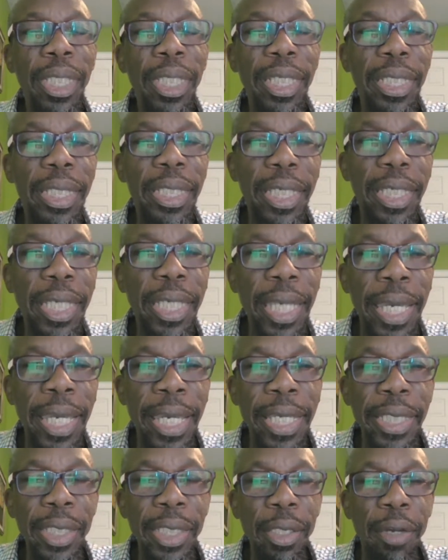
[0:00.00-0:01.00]
In the
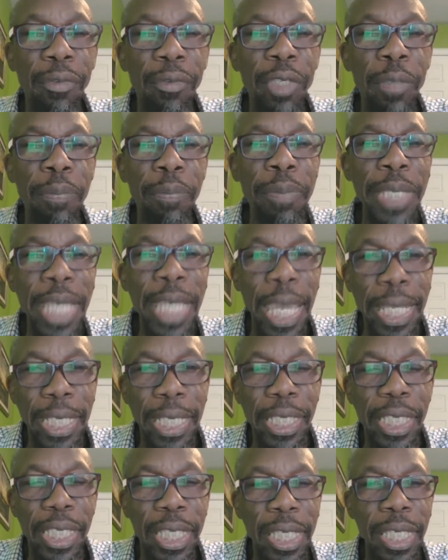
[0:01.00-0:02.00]
case of the
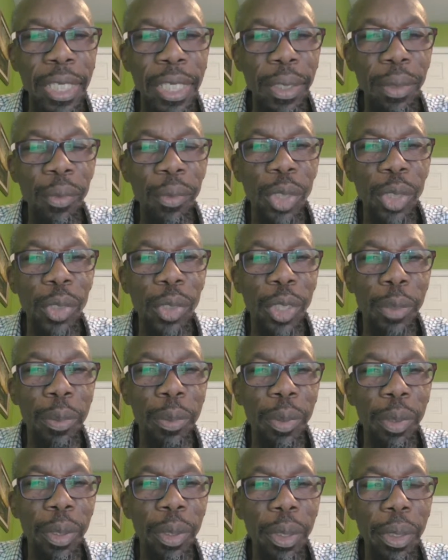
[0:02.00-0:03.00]
PNC, which was
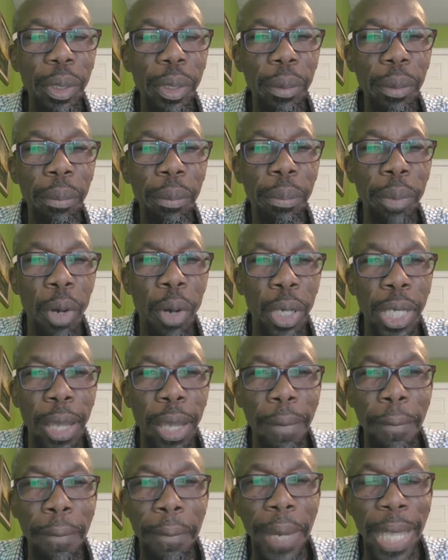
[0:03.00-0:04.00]

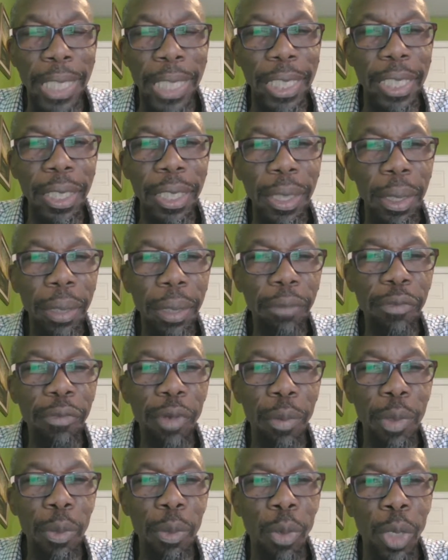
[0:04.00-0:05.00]
Bonham Party,
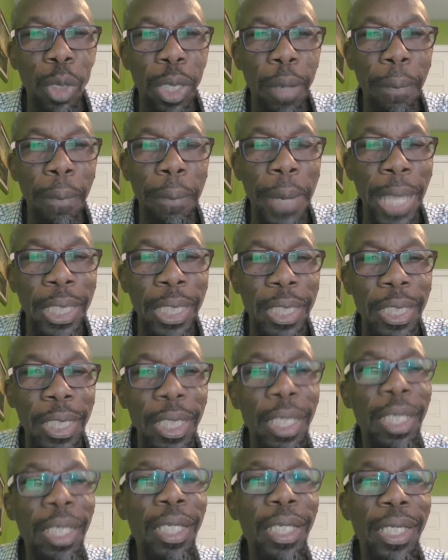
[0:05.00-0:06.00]
Forbes Bonham Party,
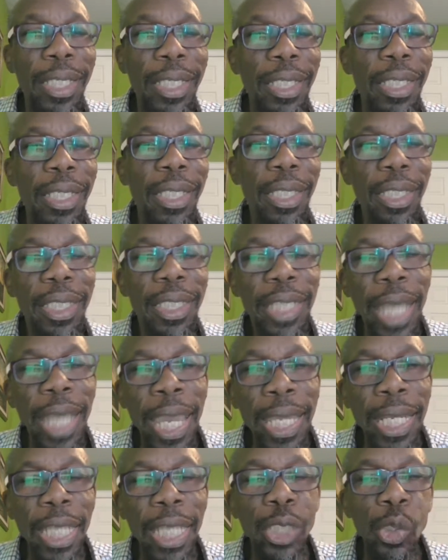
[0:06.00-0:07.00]

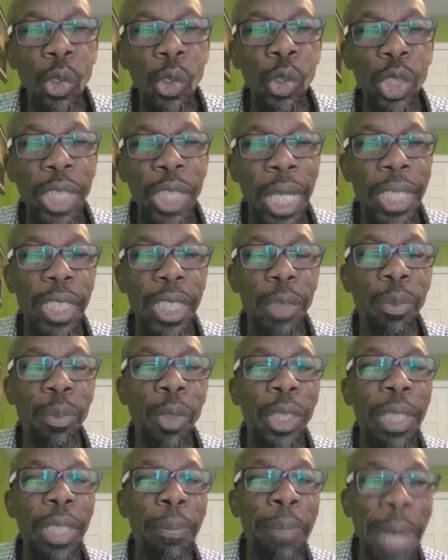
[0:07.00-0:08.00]
kind of socialist
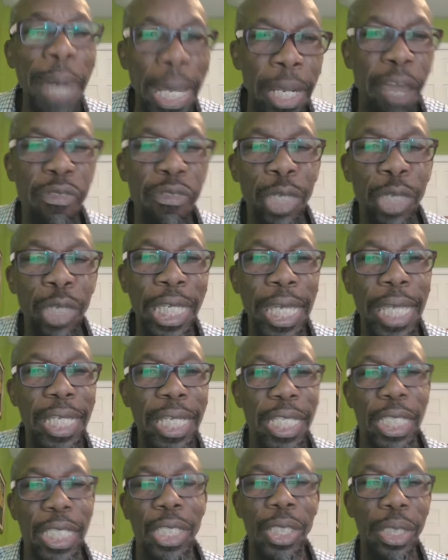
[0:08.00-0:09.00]
but
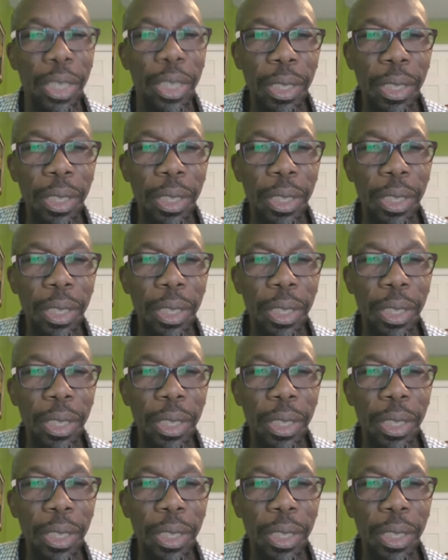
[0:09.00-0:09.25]
Pan-Africanist.